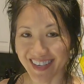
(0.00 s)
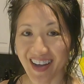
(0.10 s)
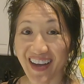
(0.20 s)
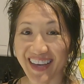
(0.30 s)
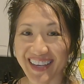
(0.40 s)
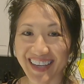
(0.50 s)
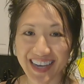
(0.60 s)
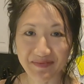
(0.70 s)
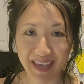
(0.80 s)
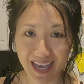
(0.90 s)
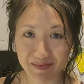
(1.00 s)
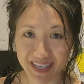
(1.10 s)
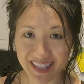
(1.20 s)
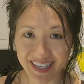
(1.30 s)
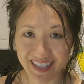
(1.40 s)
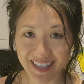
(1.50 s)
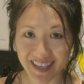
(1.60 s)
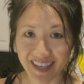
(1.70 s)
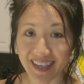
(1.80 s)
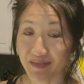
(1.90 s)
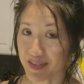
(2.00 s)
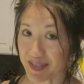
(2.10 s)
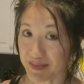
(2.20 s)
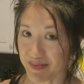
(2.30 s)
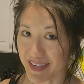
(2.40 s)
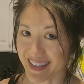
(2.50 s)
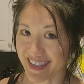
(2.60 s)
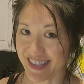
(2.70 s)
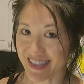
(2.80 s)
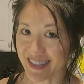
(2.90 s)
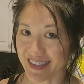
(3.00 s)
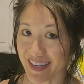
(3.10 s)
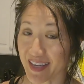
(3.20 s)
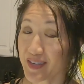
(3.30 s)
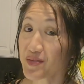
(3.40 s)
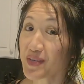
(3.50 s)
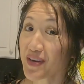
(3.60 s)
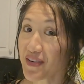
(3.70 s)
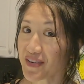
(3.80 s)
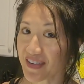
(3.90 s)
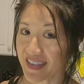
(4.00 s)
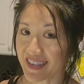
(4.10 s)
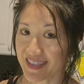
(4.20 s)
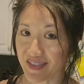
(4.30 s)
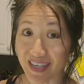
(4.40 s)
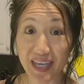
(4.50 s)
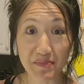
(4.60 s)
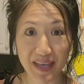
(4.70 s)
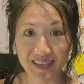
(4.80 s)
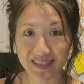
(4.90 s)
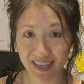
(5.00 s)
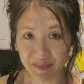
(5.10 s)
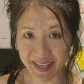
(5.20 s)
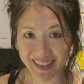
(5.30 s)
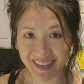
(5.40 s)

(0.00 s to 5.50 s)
Hi, I'm Cami Lee, and welcome to my kitchen, and we are cooking during a pandemic.